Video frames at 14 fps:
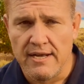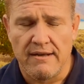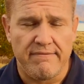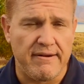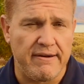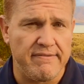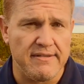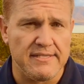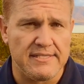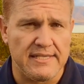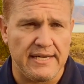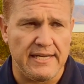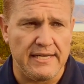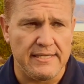and 5 things that
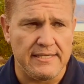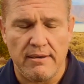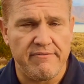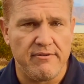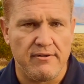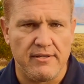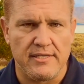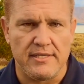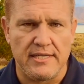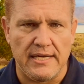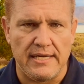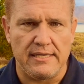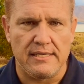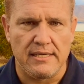I hate, I feel that
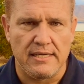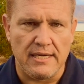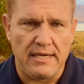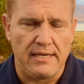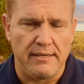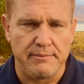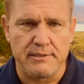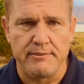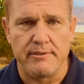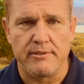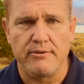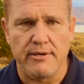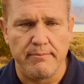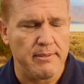that kind of helps me with
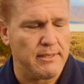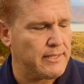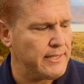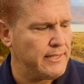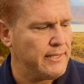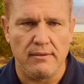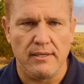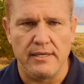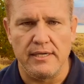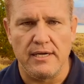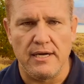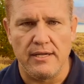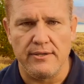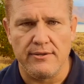credibility, letting
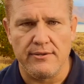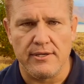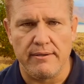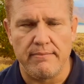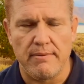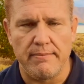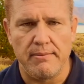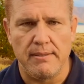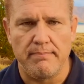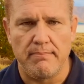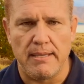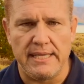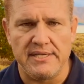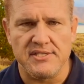you all know that I'm not being
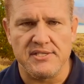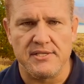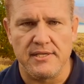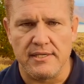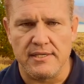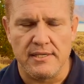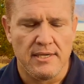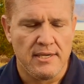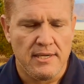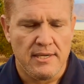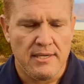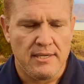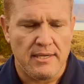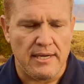biased, that
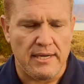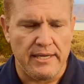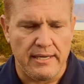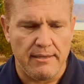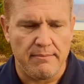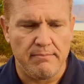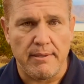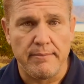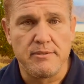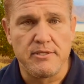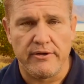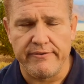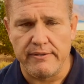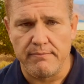I am
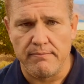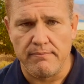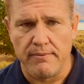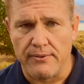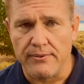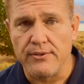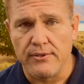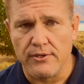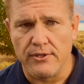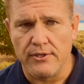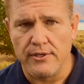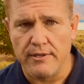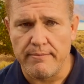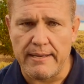observing both the good
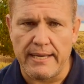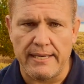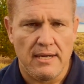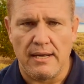and the bad.